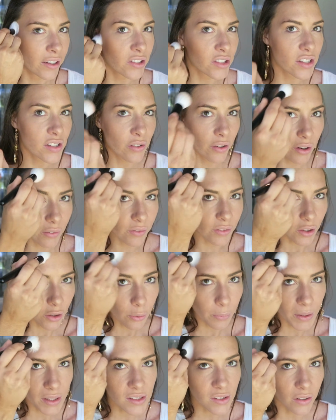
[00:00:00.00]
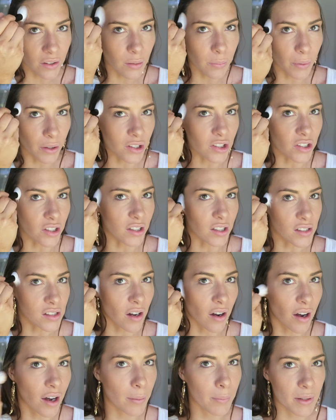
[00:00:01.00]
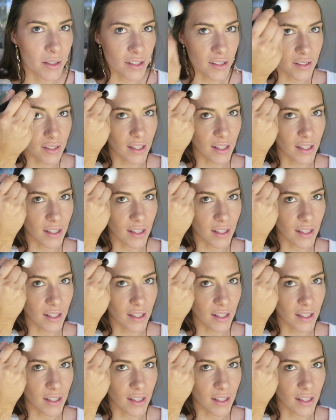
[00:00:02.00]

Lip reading: Just grab little bits on your brush at a time and just